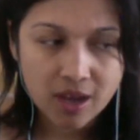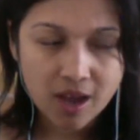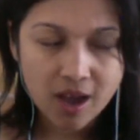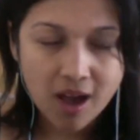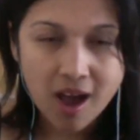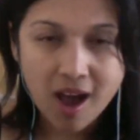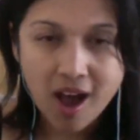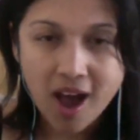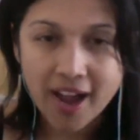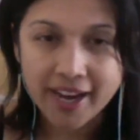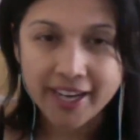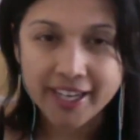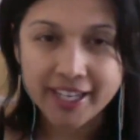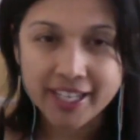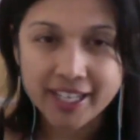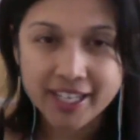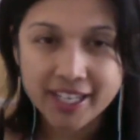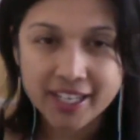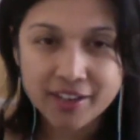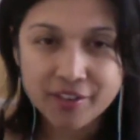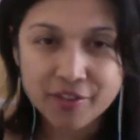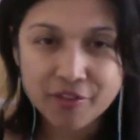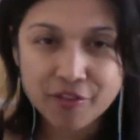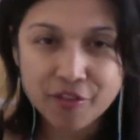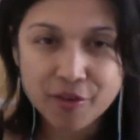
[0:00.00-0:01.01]

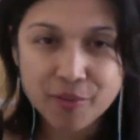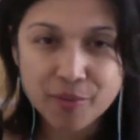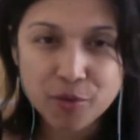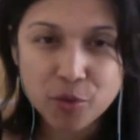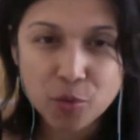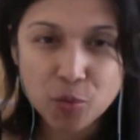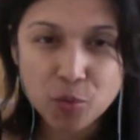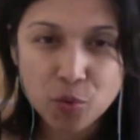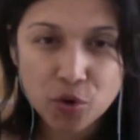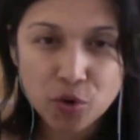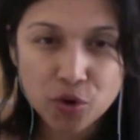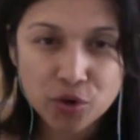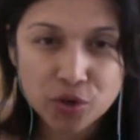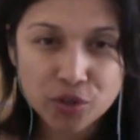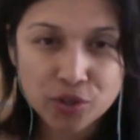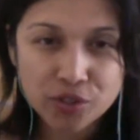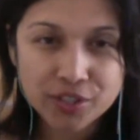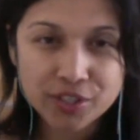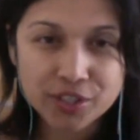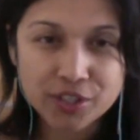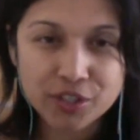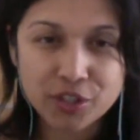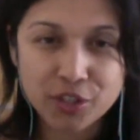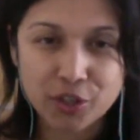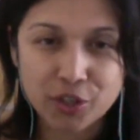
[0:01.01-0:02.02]
hiding from the
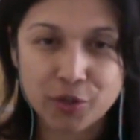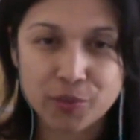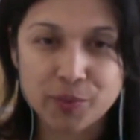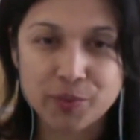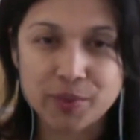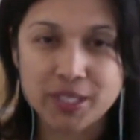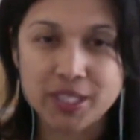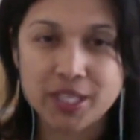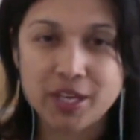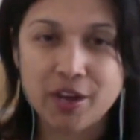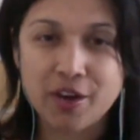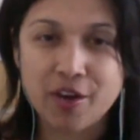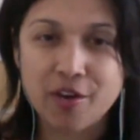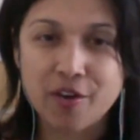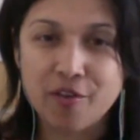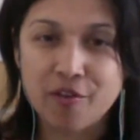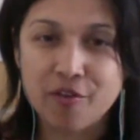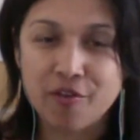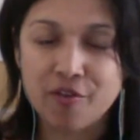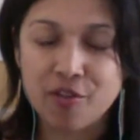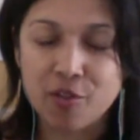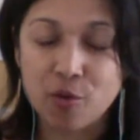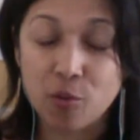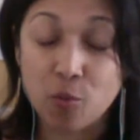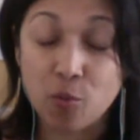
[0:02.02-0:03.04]
world in terms
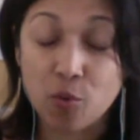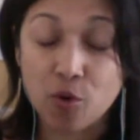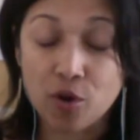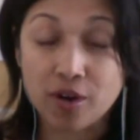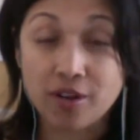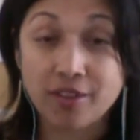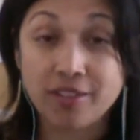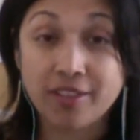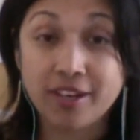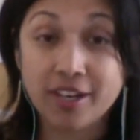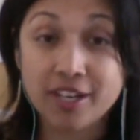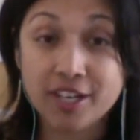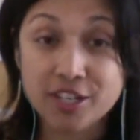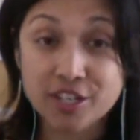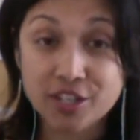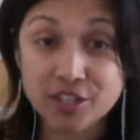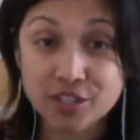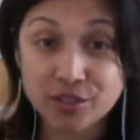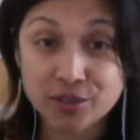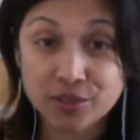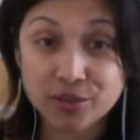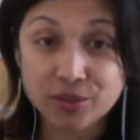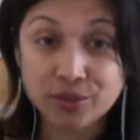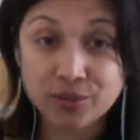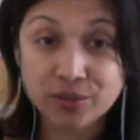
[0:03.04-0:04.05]
of the work that I
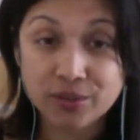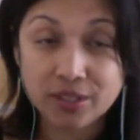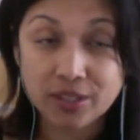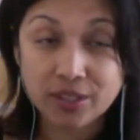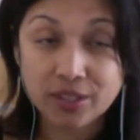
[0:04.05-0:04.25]
do,